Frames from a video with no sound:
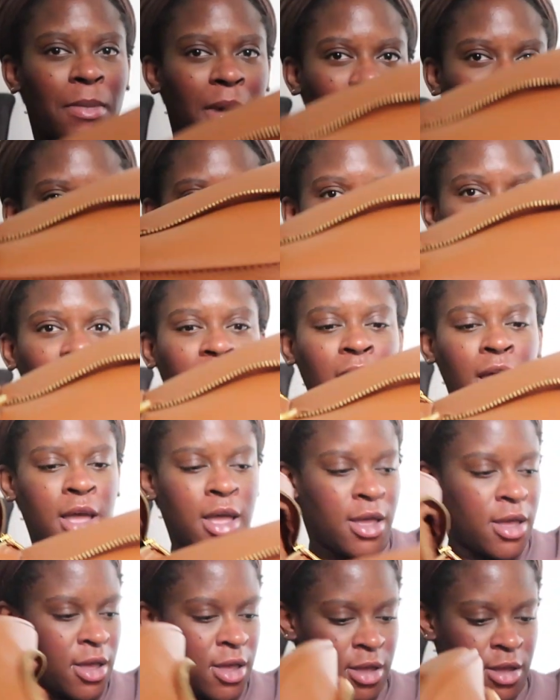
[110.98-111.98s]
my,
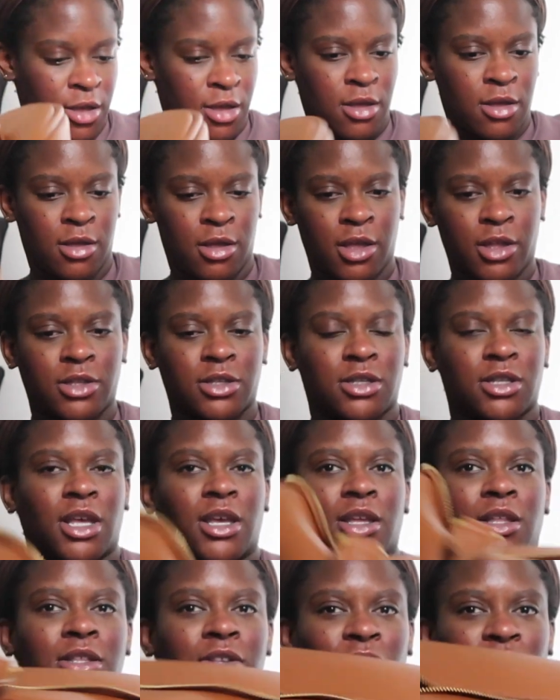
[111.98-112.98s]
it's
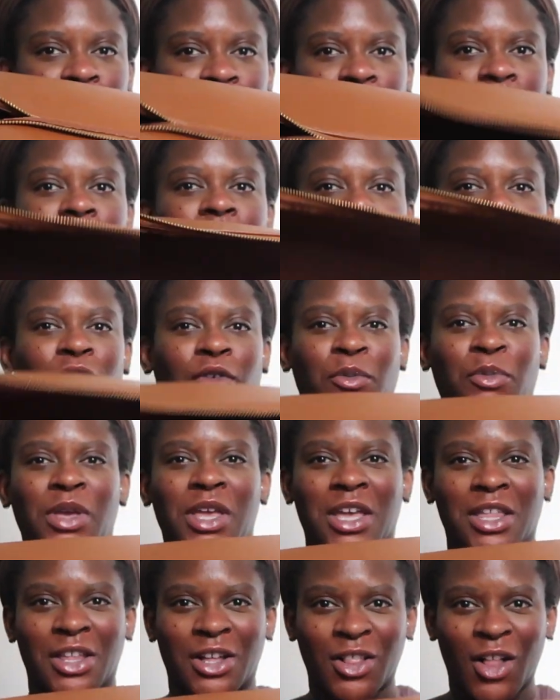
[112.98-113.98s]
deflated from
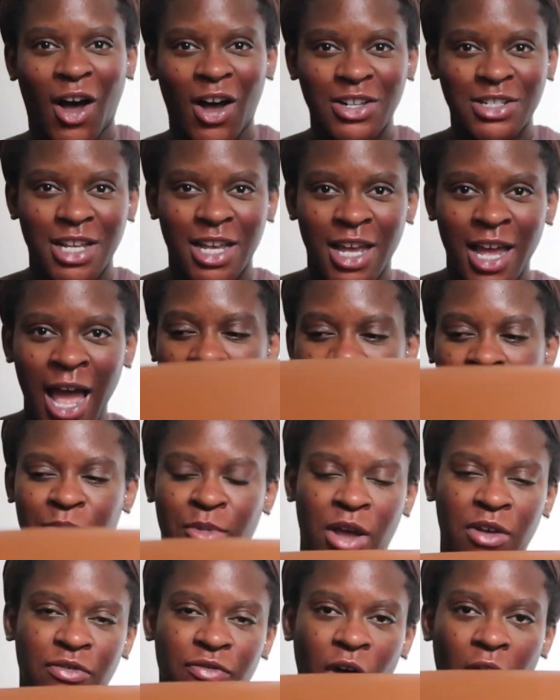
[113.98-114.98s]
being in the closet. I have
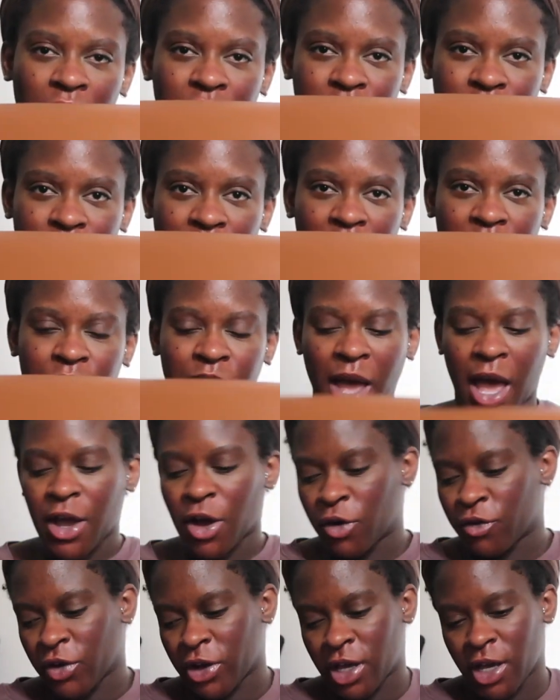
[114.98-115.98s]
my Fawn Design
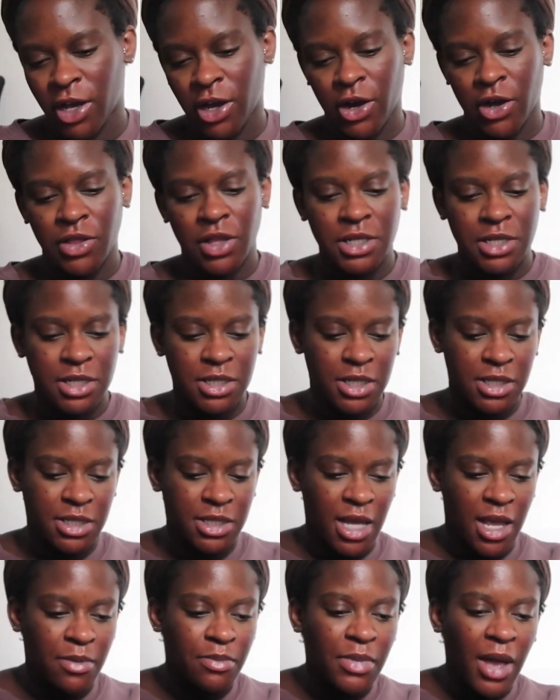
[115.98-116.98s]
bag over here. This is the
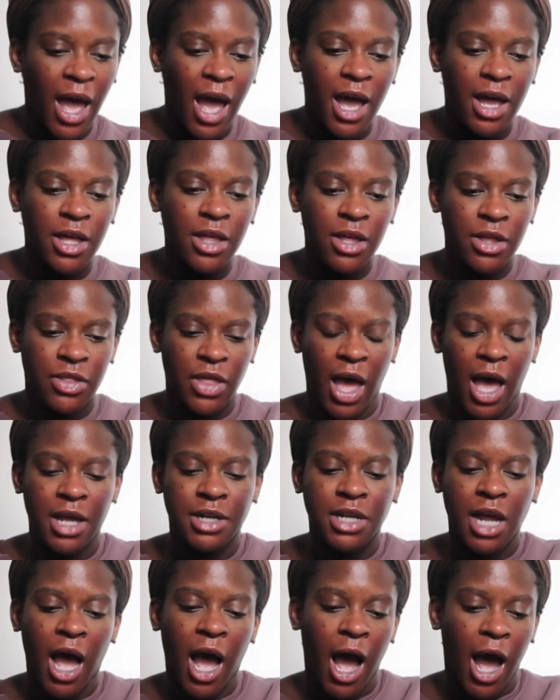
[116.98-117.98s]
same bag
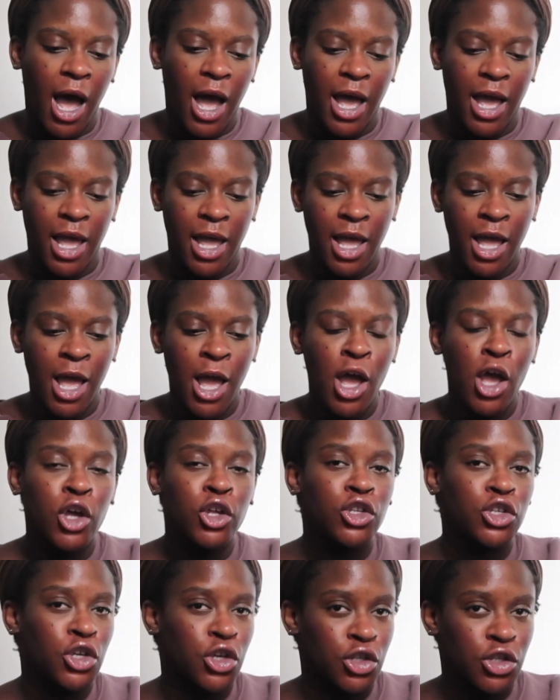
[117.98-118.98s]
that I
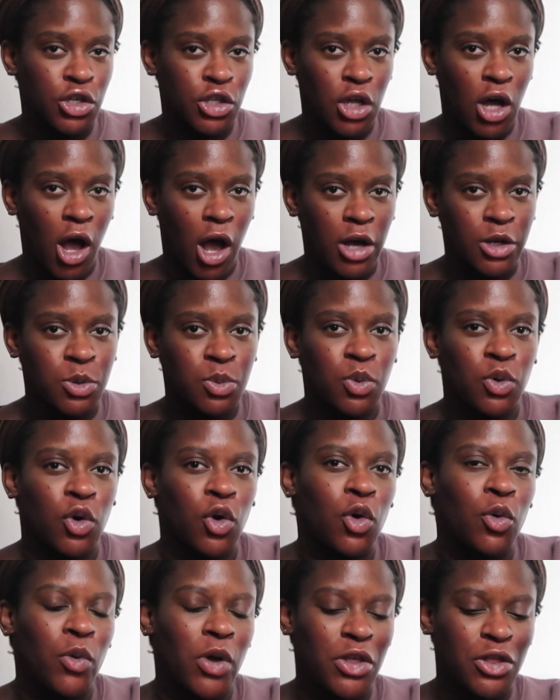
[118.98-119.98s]
took to the
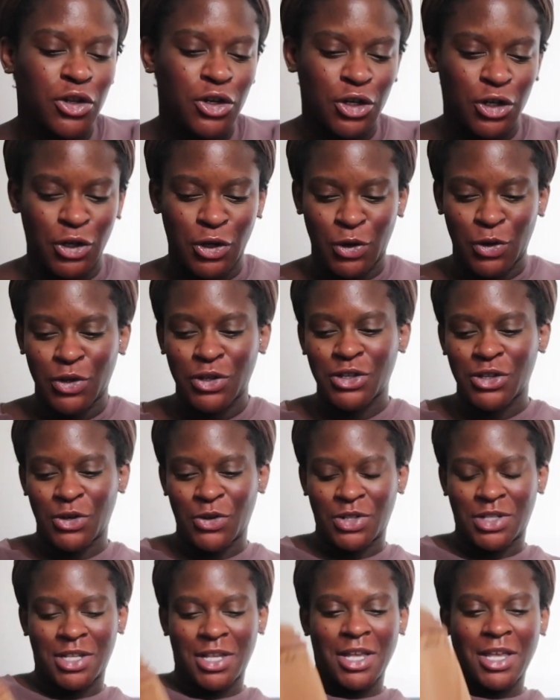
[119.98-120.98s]
hospital with Jude, so
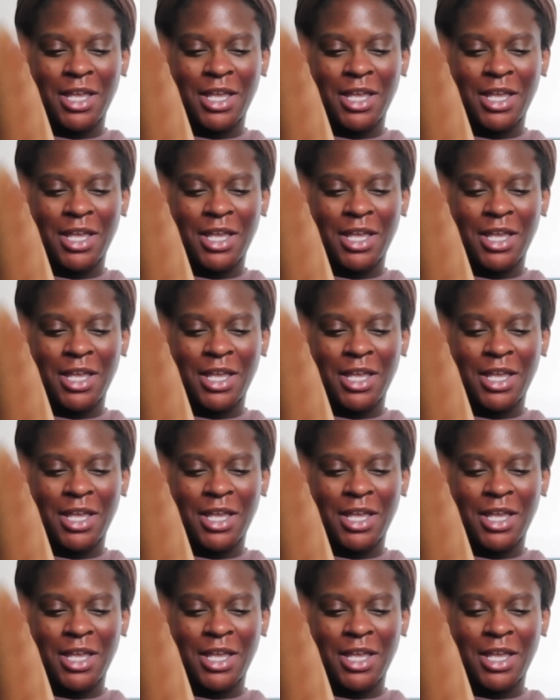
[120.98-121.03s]
it's